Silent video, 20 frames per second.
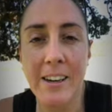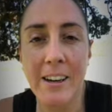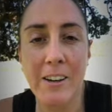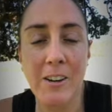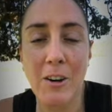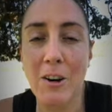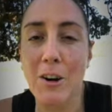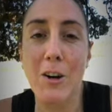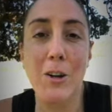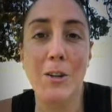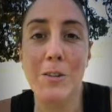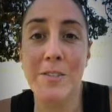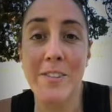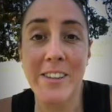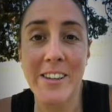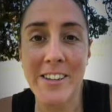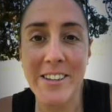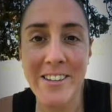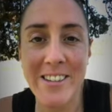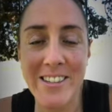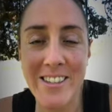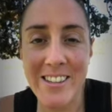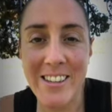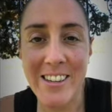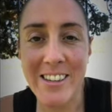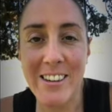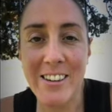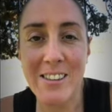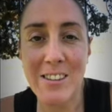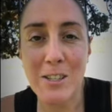on all of this,
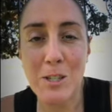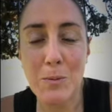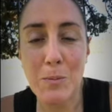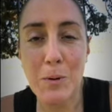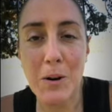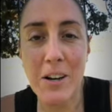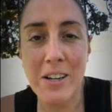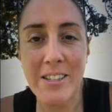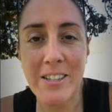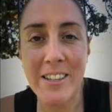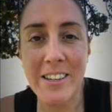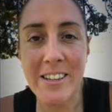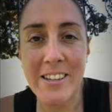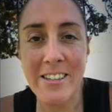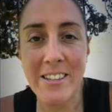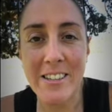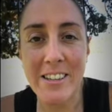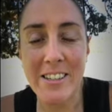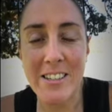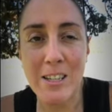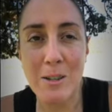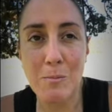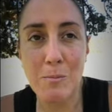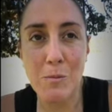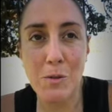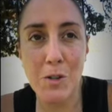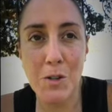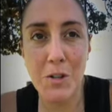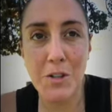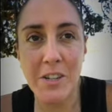on this process, because
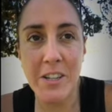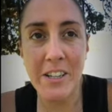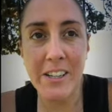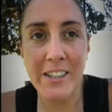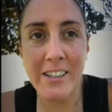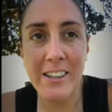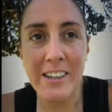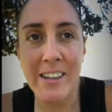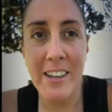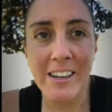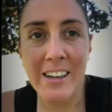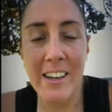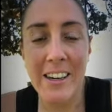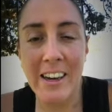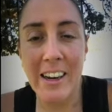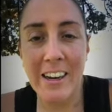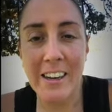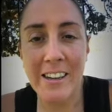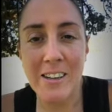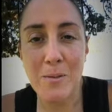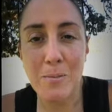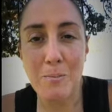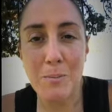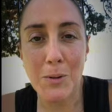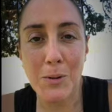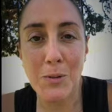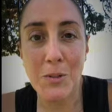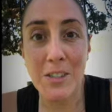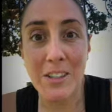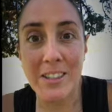I'm learning and
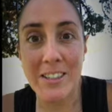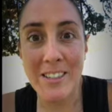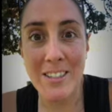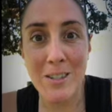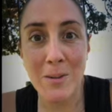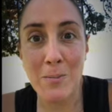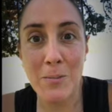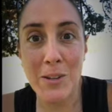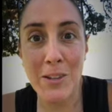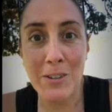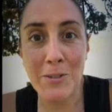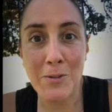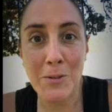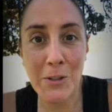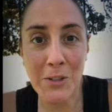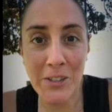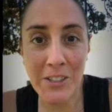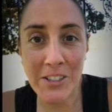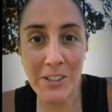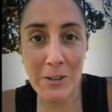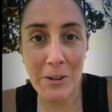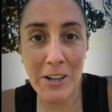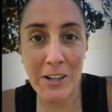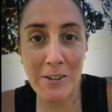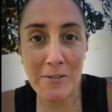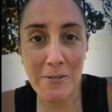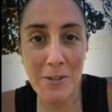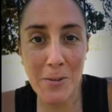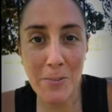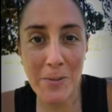building something really
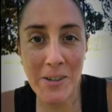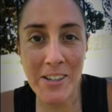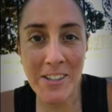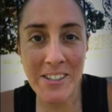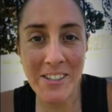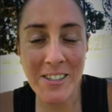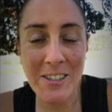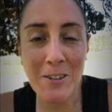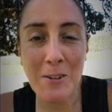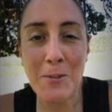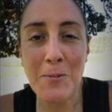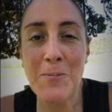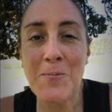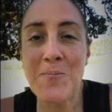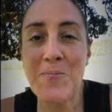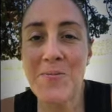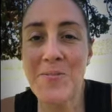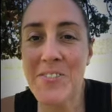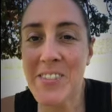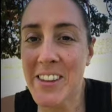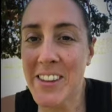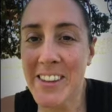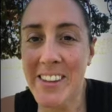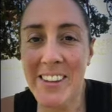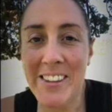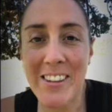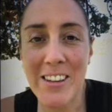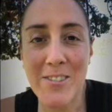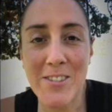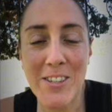great from it. So
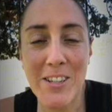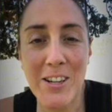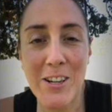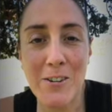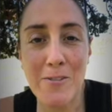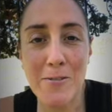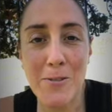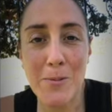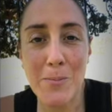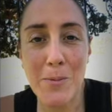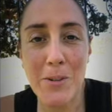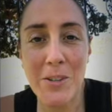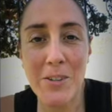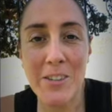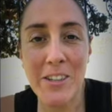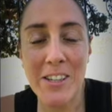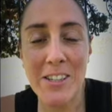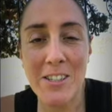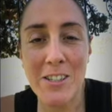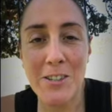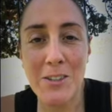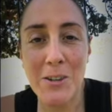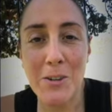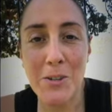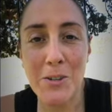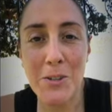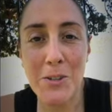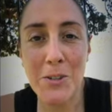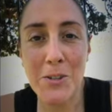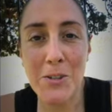love to hear from you, get to know
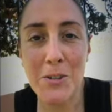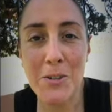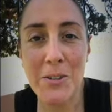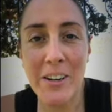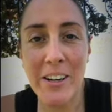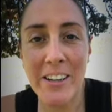you